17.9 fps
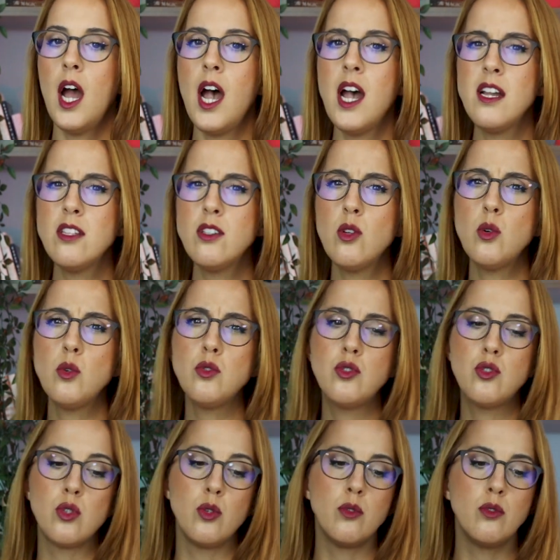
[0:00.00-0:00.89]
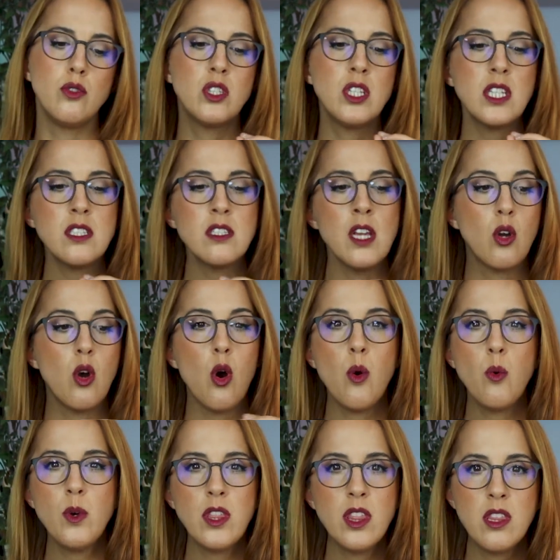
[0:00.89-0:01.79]
I told you, just
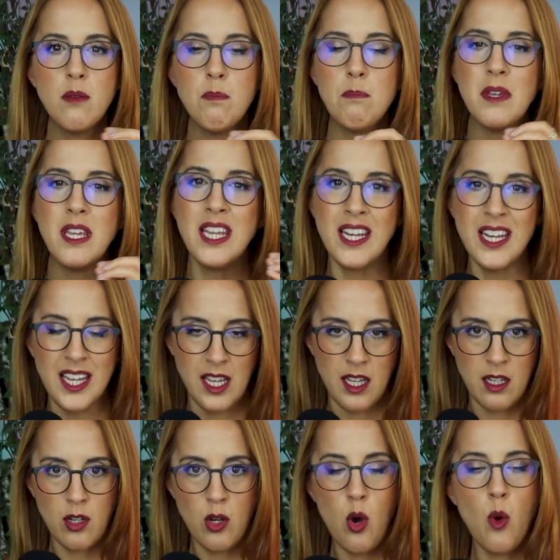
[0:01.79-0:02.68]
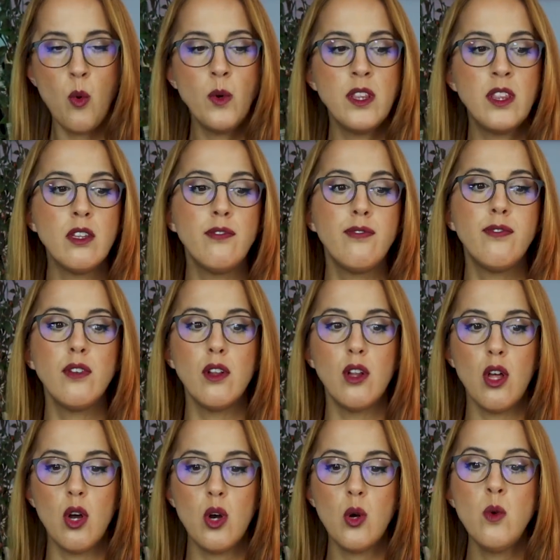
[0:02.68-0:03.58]
go with the meaning, go with the
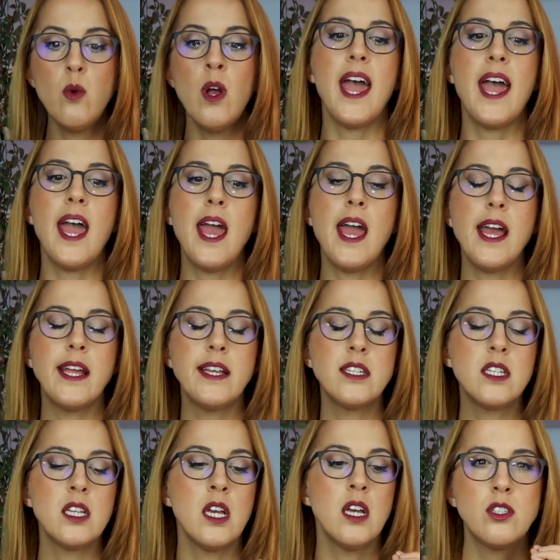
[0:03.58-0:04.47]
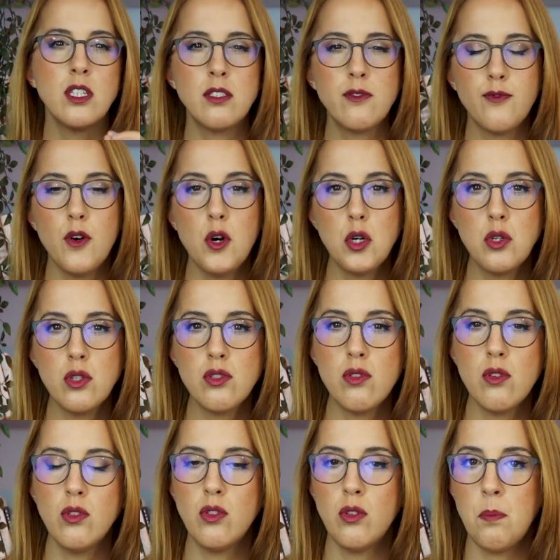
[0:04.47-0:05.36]
flow, and just
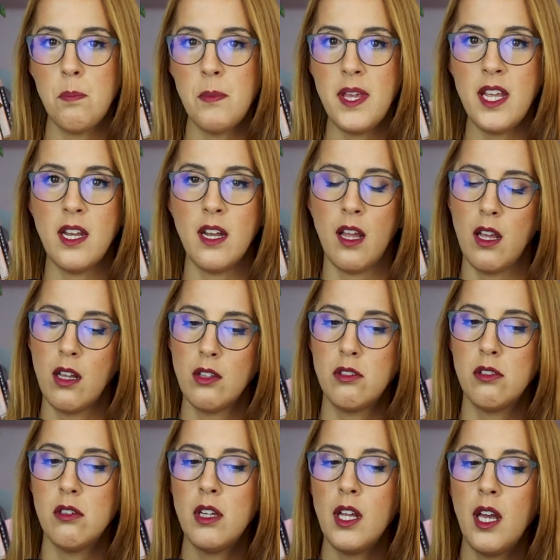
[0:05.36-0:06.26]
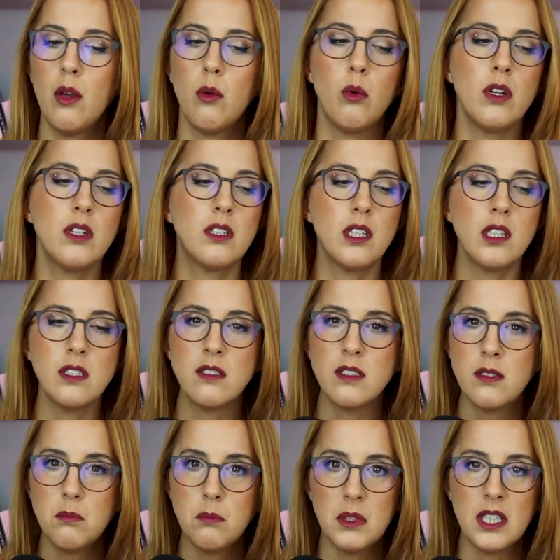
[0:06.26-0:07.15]
focus on the meaning. Today, what does
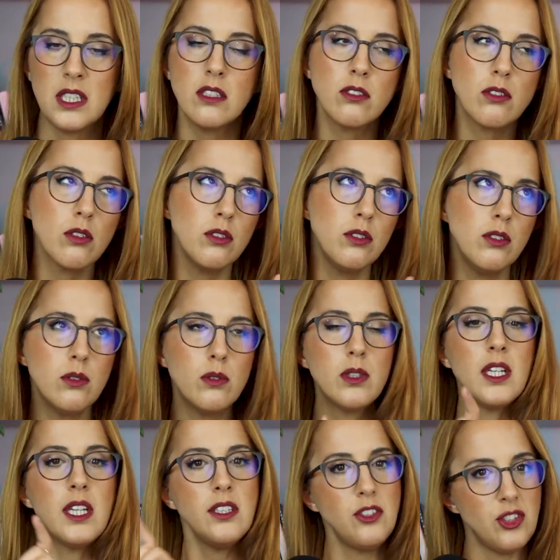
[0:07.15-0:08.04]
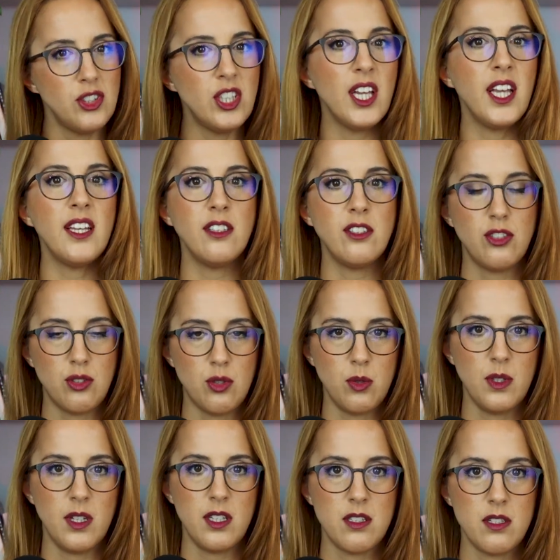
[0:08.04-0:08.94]
it mean? So you can change
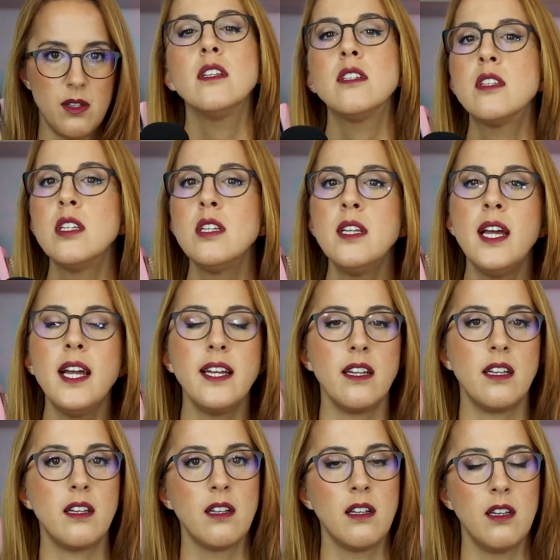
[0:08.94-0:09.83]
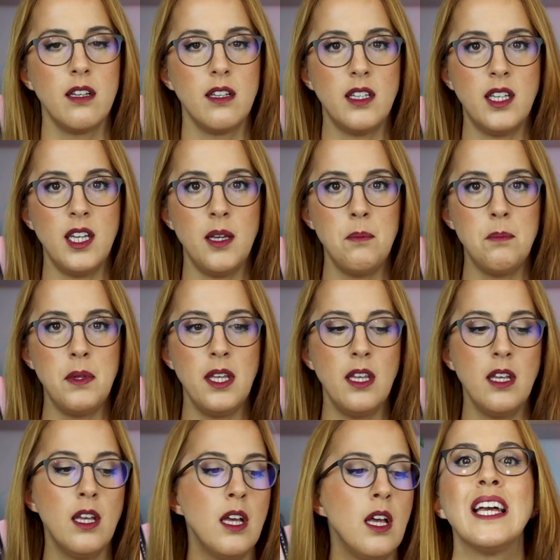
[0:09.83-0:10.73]
to it. Tonight can
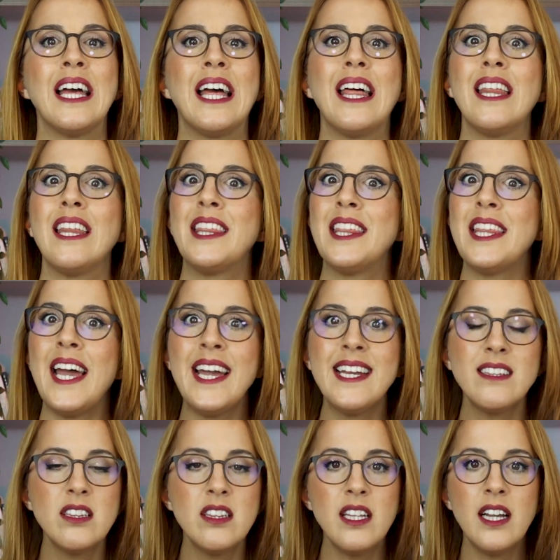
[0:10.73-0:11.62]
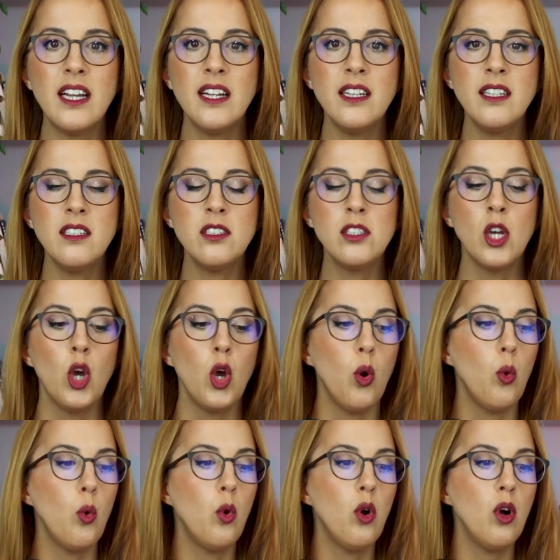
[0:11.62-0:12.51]
be that night,
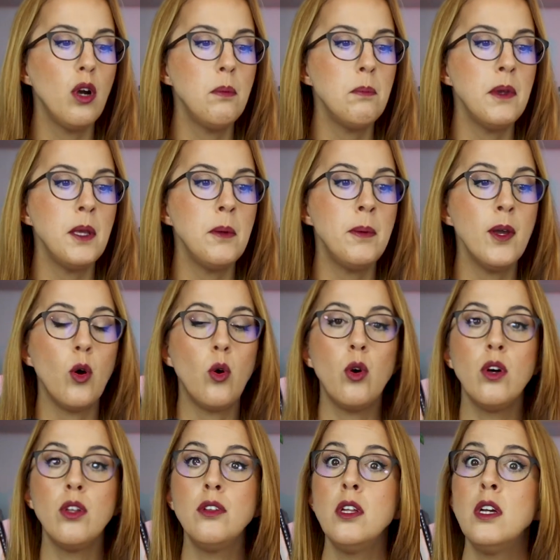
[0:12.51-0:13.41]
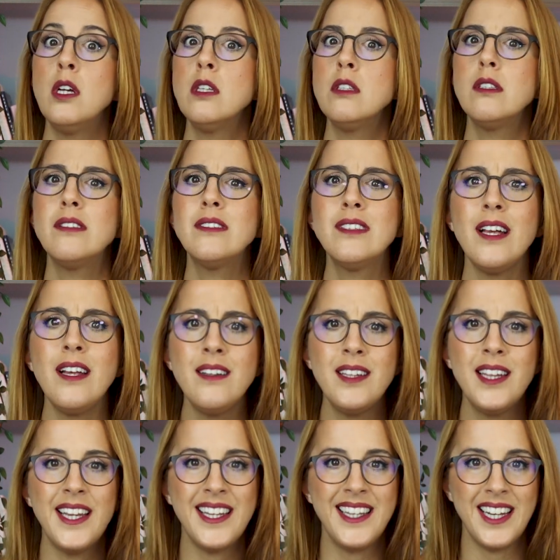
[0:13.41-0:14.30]
or maybe on
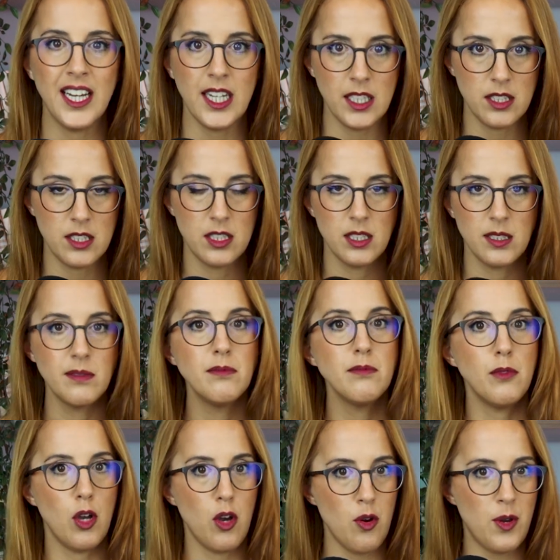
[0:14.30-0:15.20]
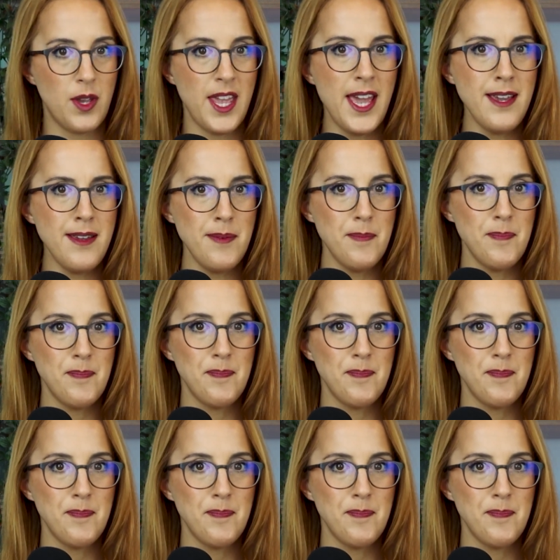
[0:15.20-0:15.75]
Sunday night, okay?